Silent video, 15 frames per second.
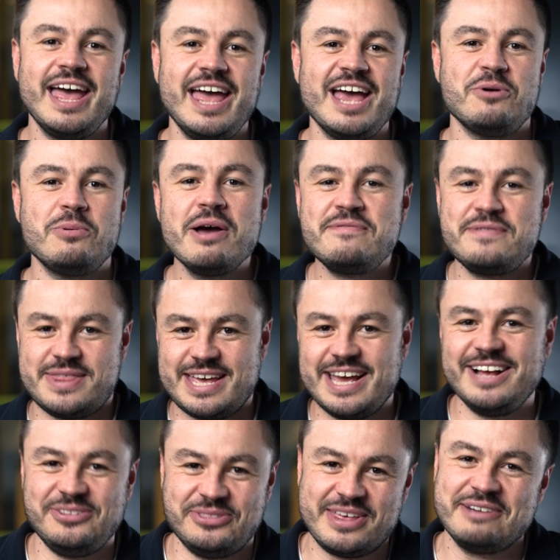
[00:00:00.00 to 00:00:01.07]
however the
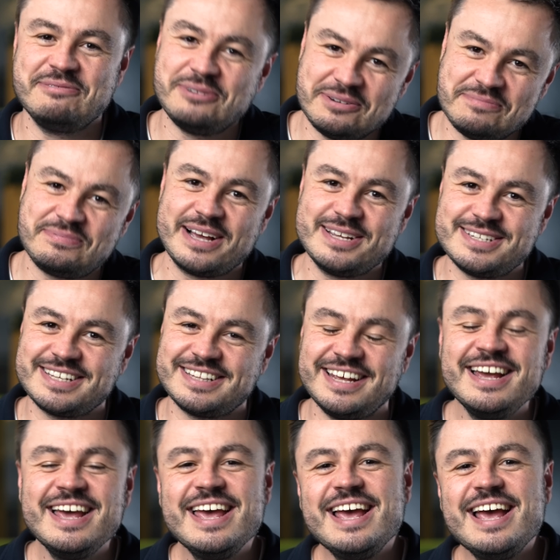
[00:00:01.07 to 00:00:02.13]
hell they want,
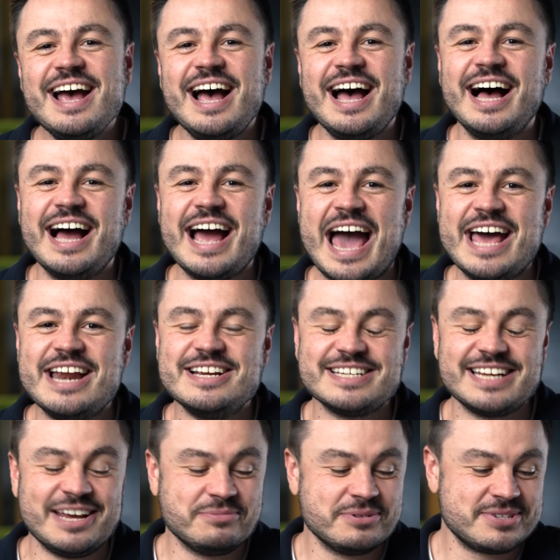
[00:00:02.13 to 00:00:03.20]
basically. And
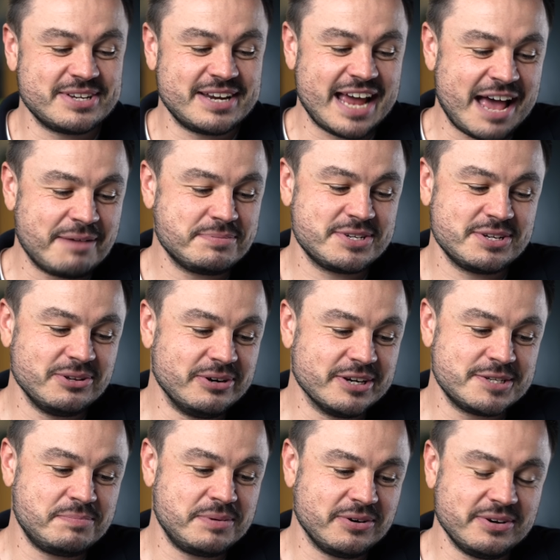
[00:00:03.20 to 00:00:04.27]
it was an absolute
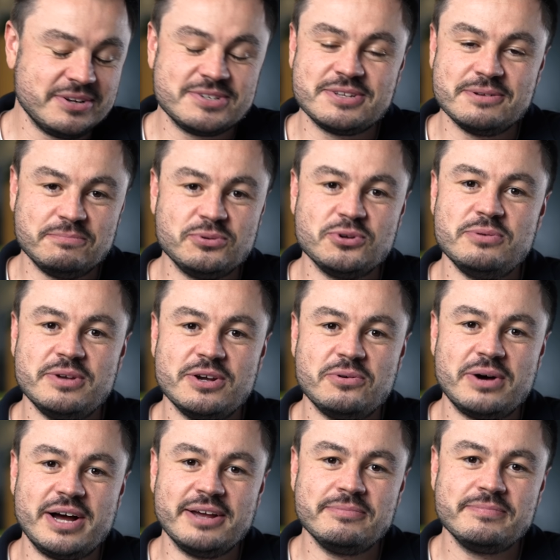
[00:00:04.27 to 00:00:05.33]
experience that blew me
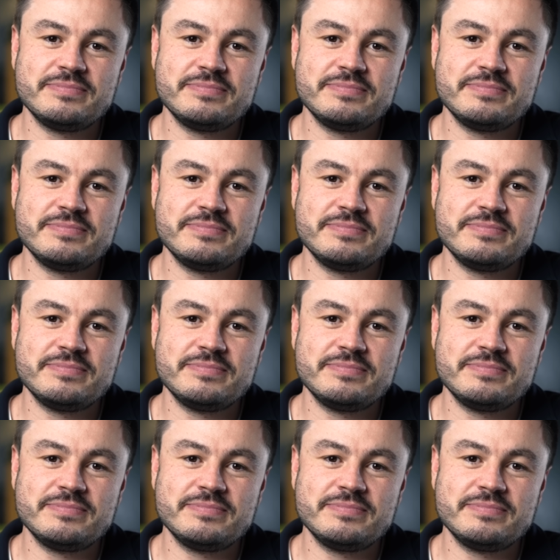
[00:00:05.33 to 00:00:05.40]
away.